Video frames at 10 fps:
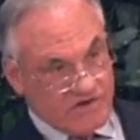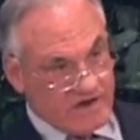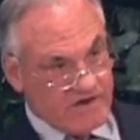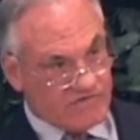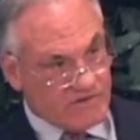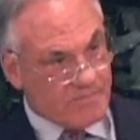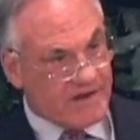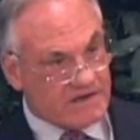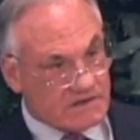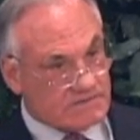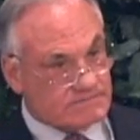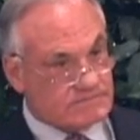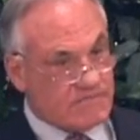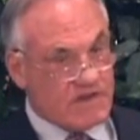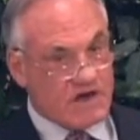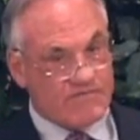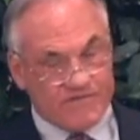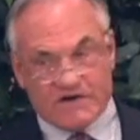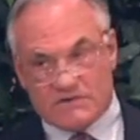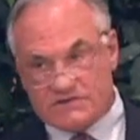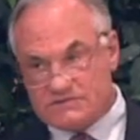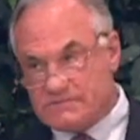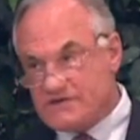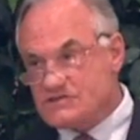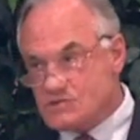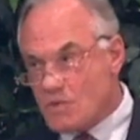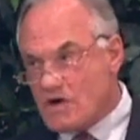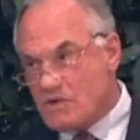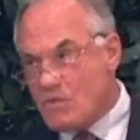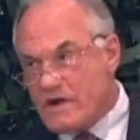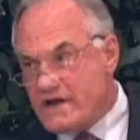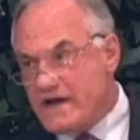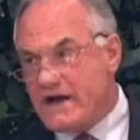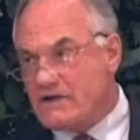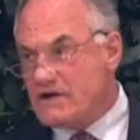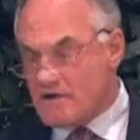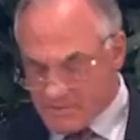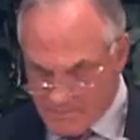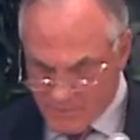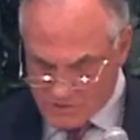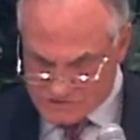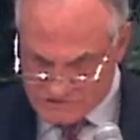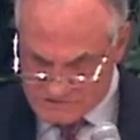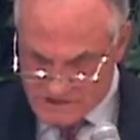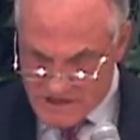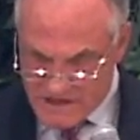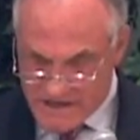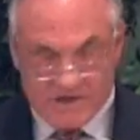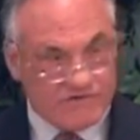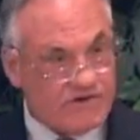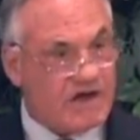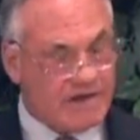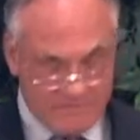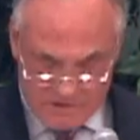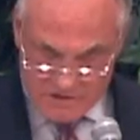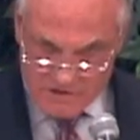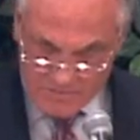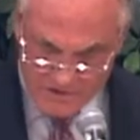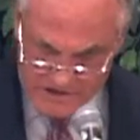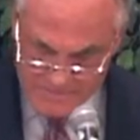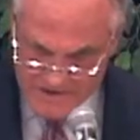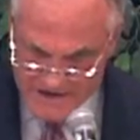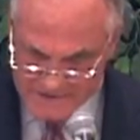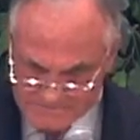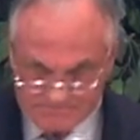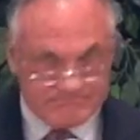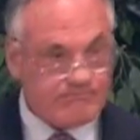days, the pendulum of federalism has swung way out of proportion, and it's time to bring it back.